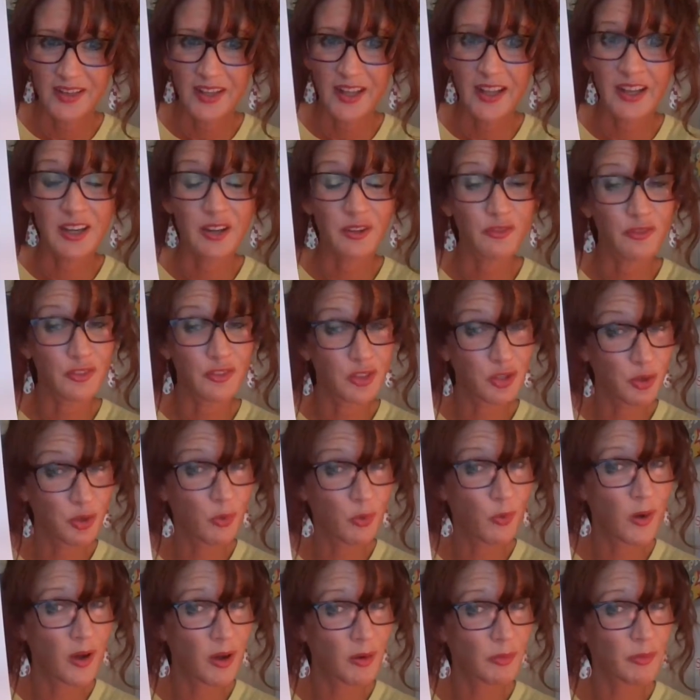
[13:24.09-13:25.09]
And if you
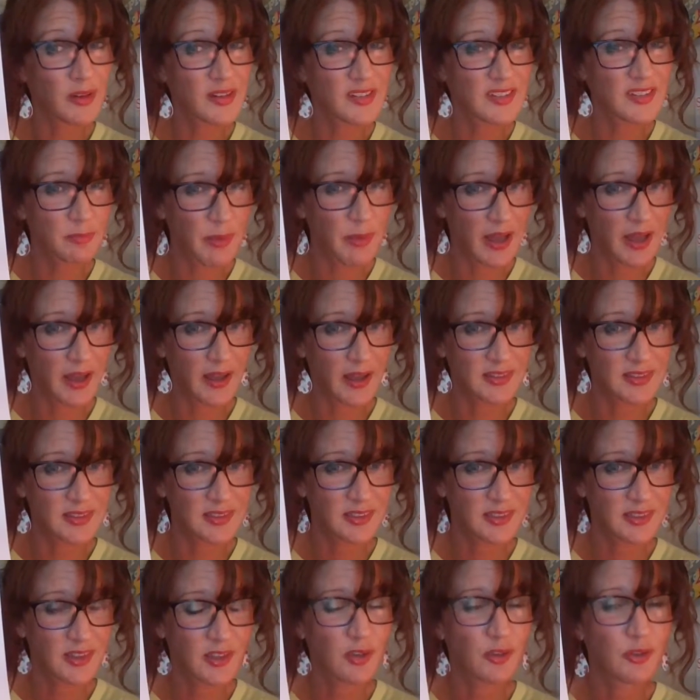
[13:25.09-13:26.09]
want respect,
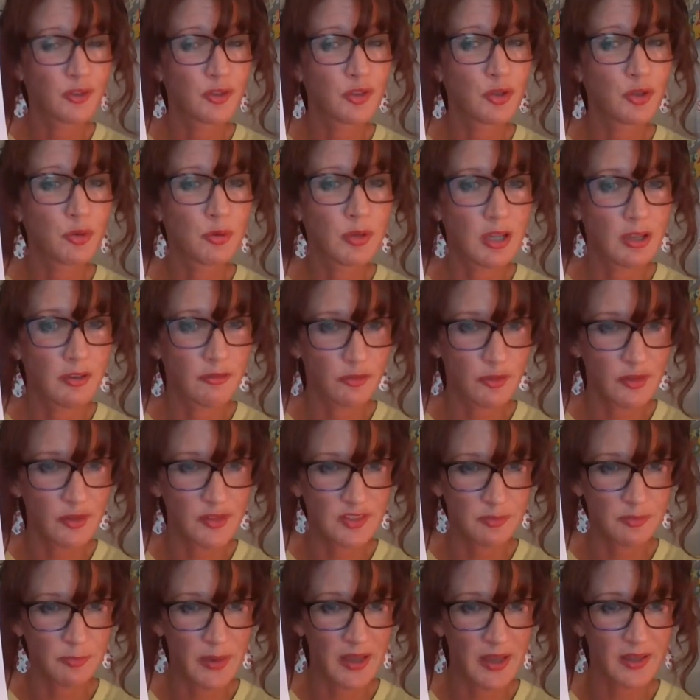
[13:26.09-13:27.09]
you give
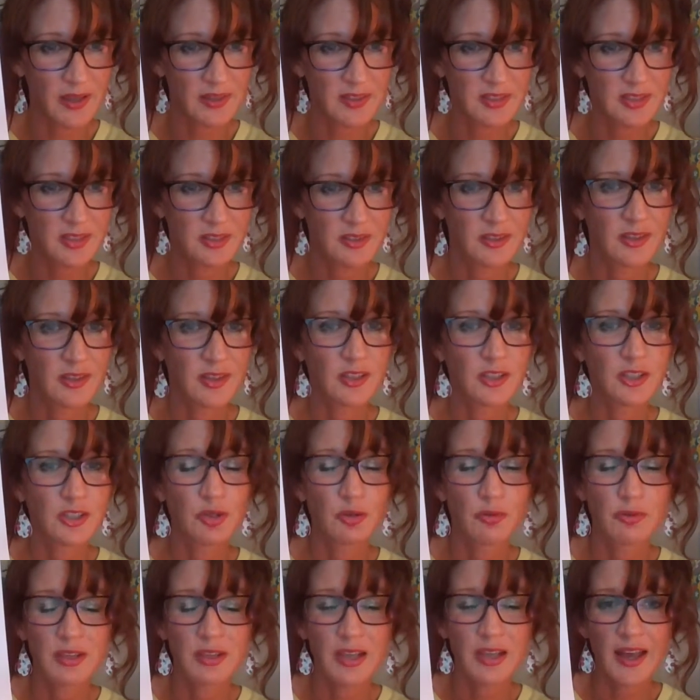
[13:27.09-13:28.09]
respect.
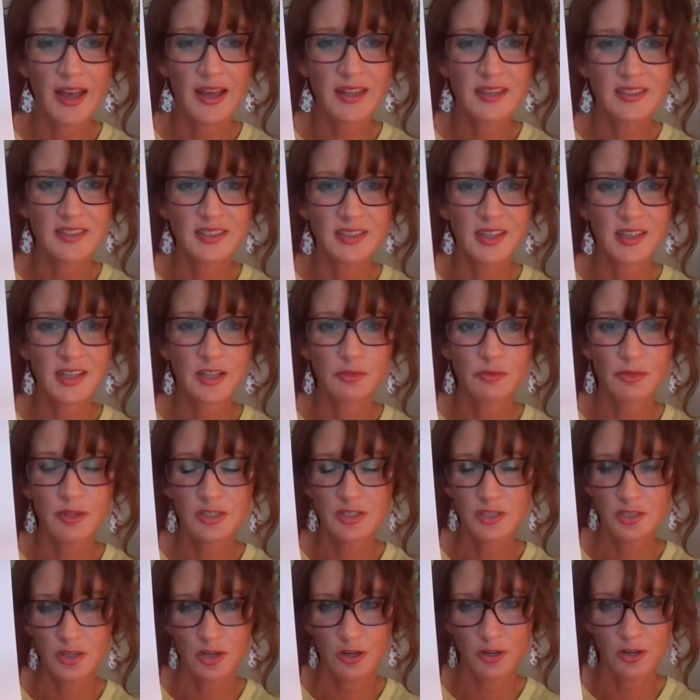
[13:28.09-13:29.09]
You get in
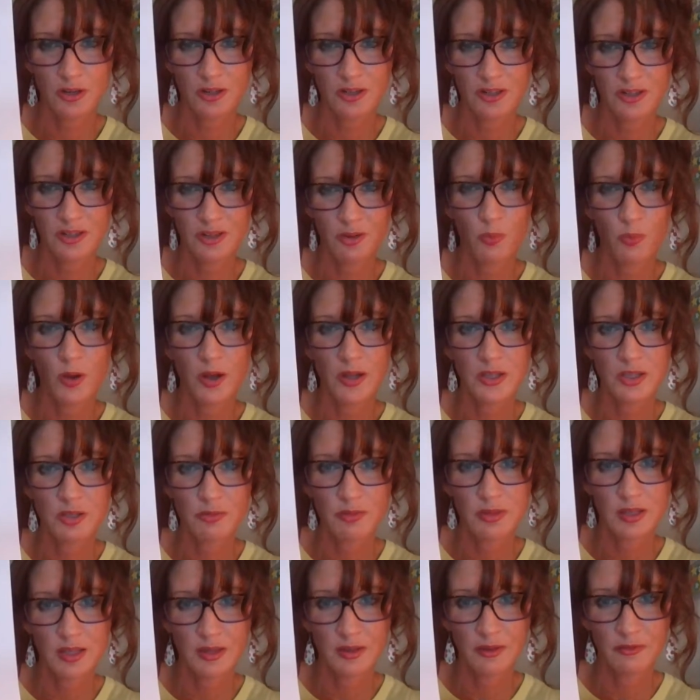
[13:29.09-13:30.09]
return what you
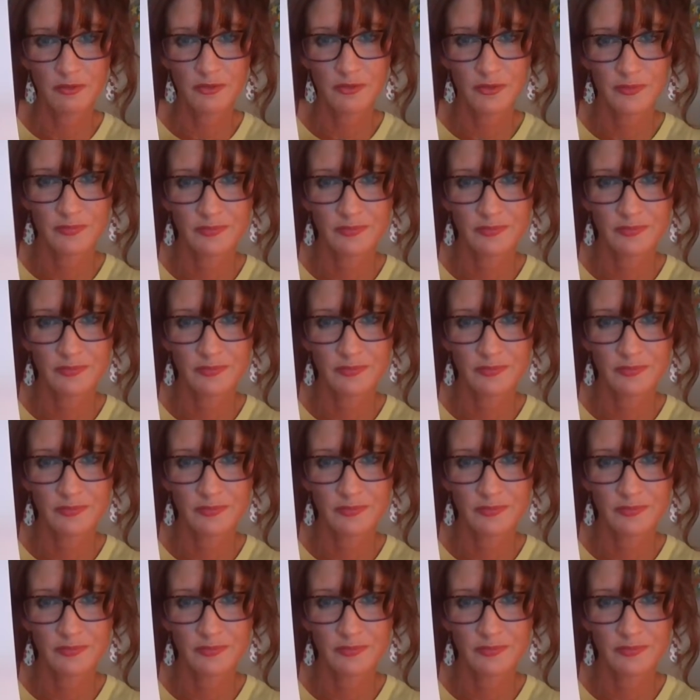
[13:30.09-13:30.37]
give.